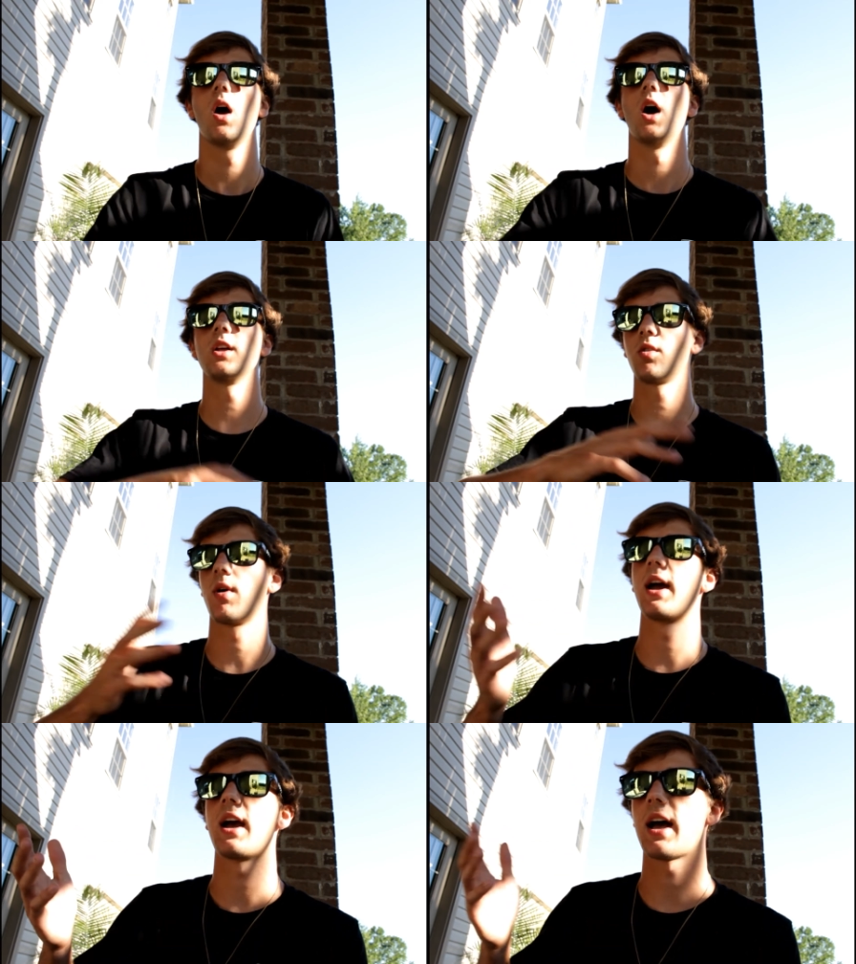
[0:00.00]
Another
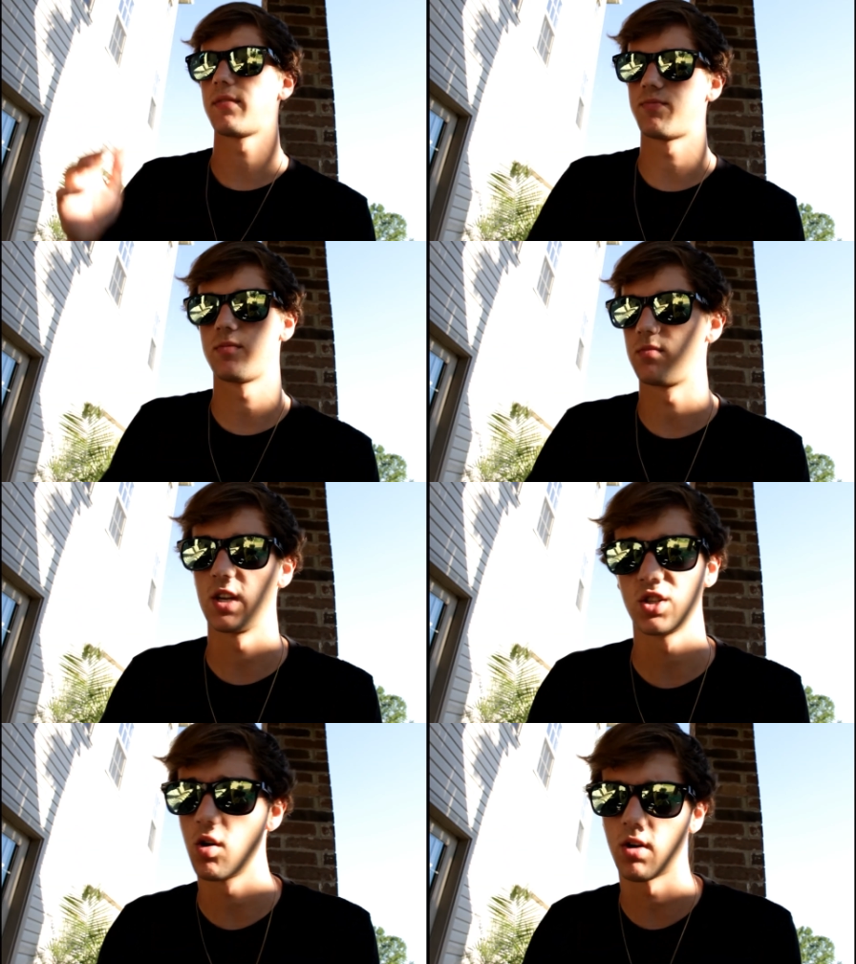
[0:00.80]
way I
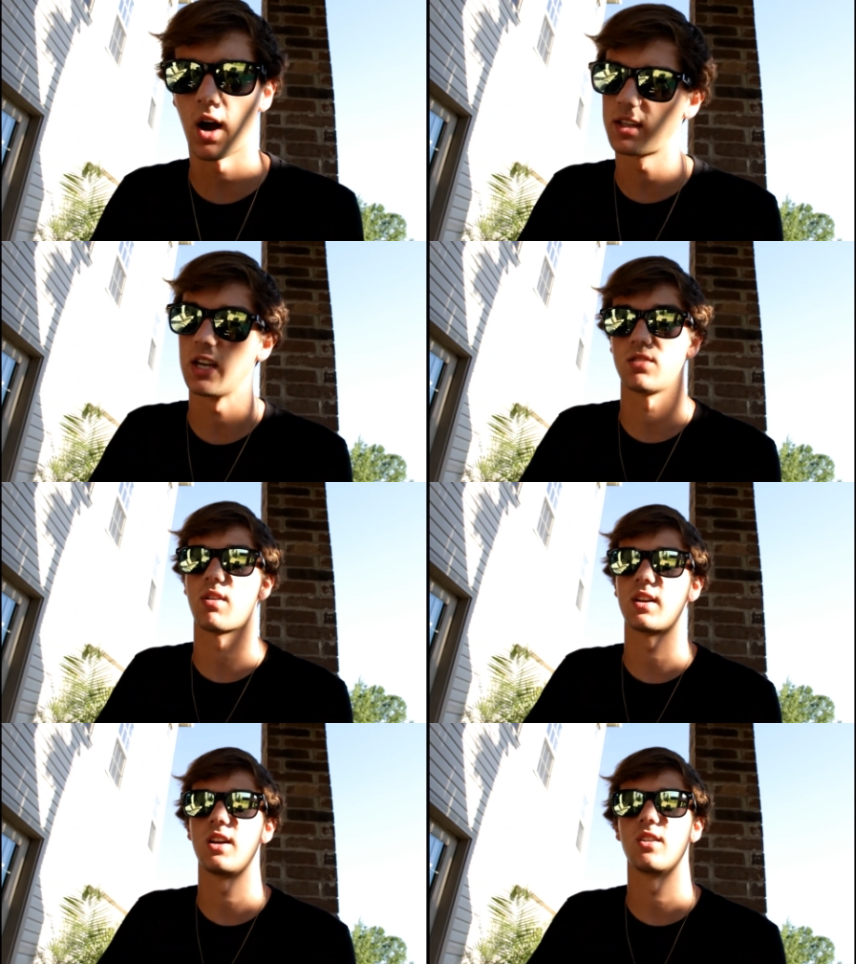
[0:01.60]
there's no contest
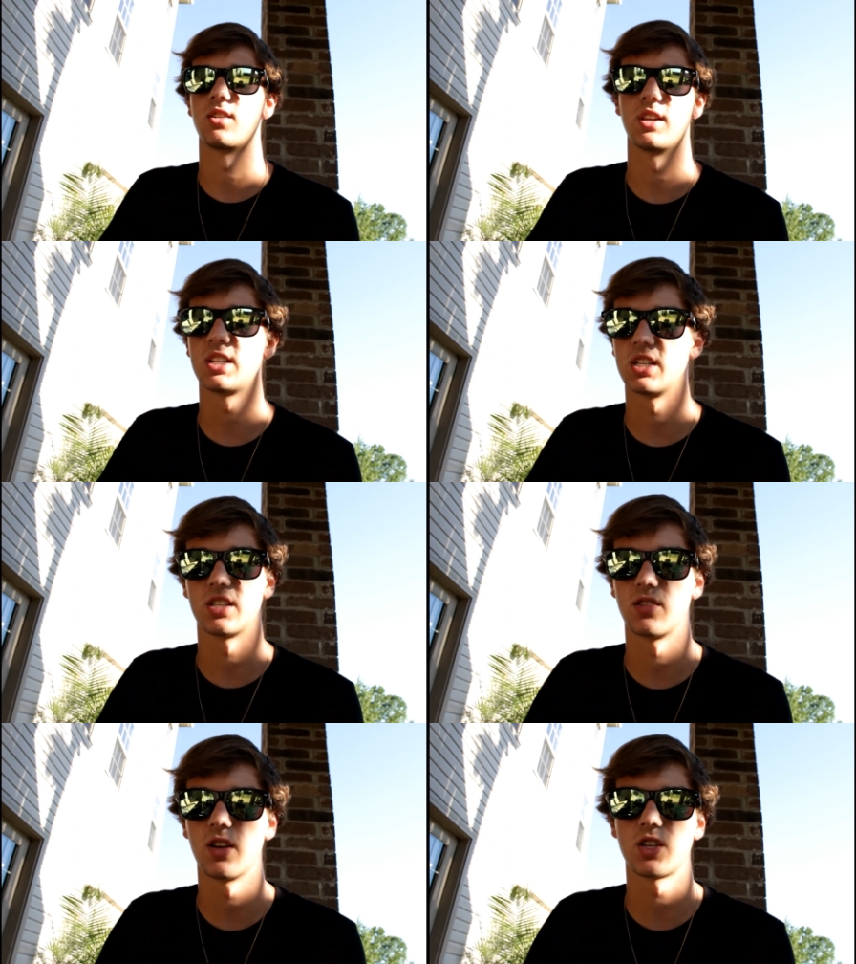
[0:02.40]
around here, so this
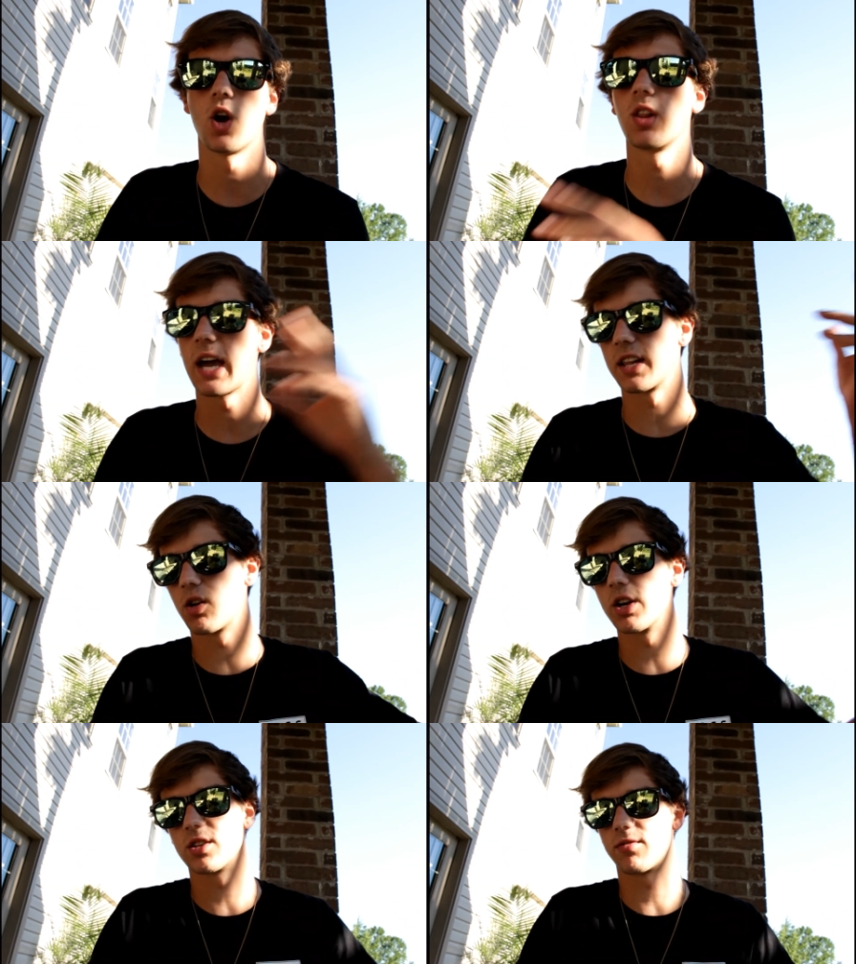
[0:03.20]
is totally out of the
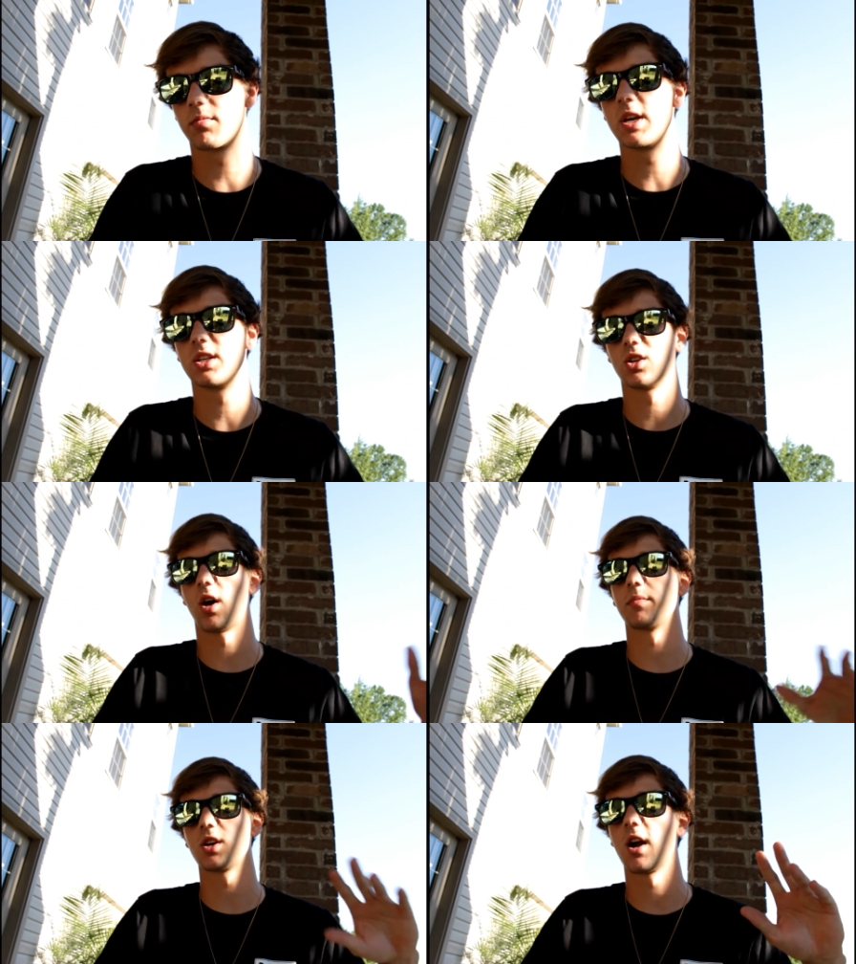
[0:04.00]
question for me, so
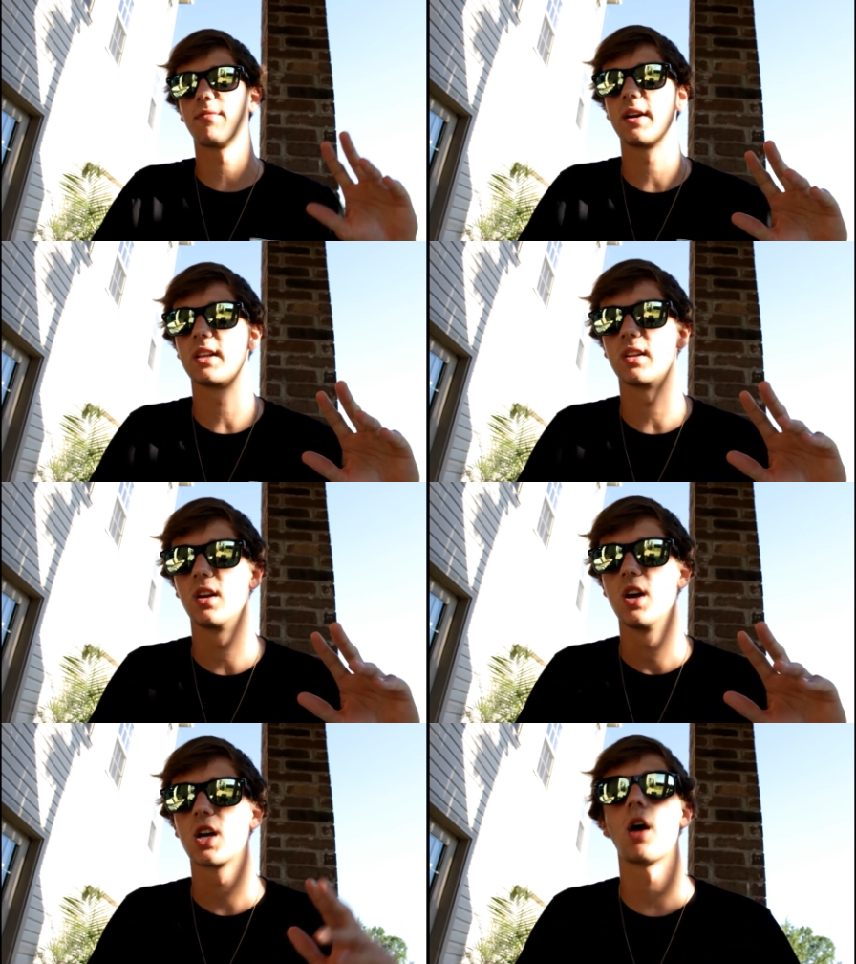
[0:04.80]
I'm sorry if I didn't
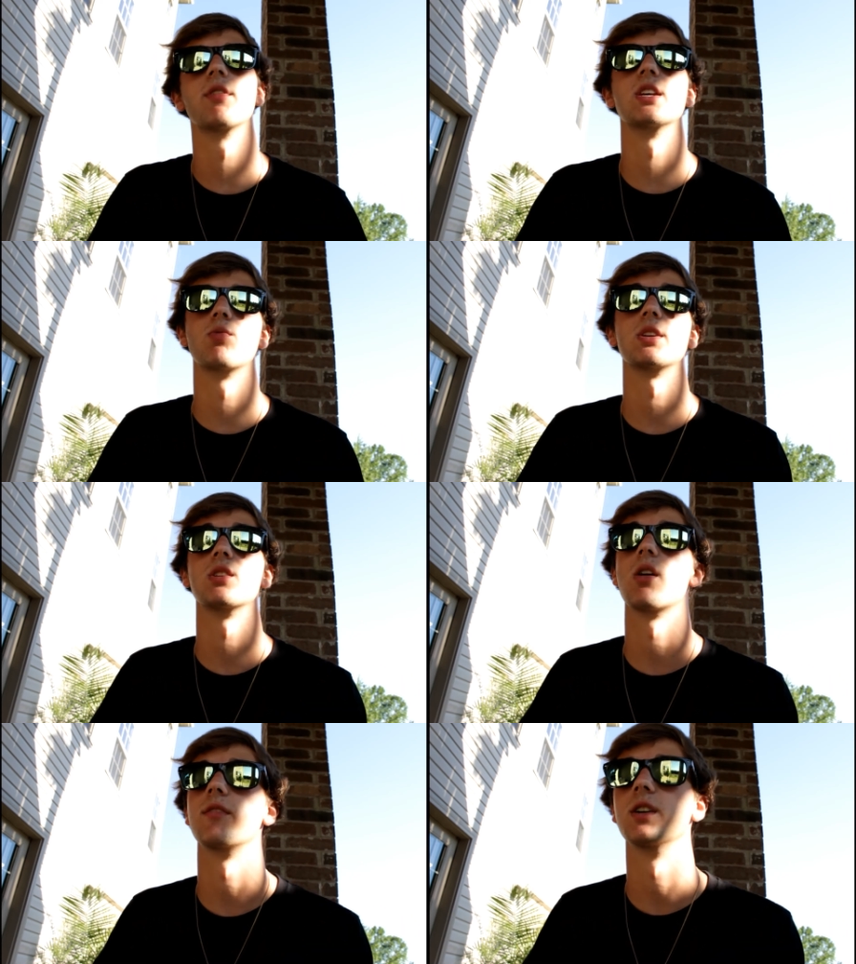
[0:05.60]
cover this
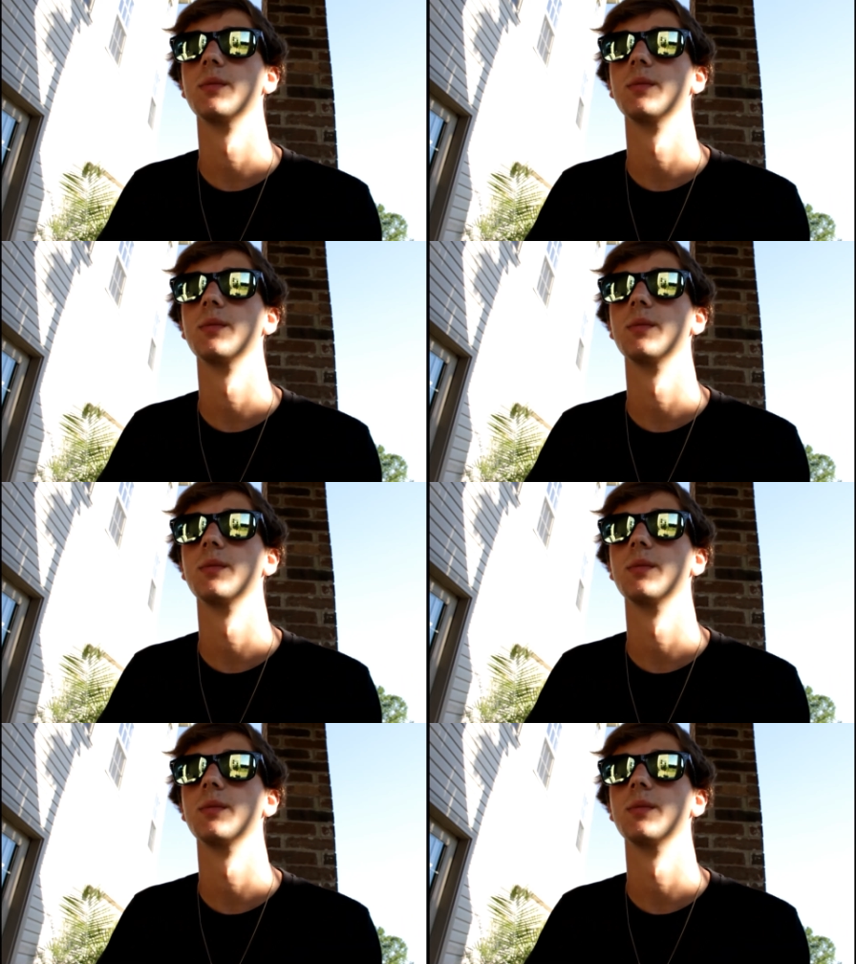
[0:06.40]
whatsoever.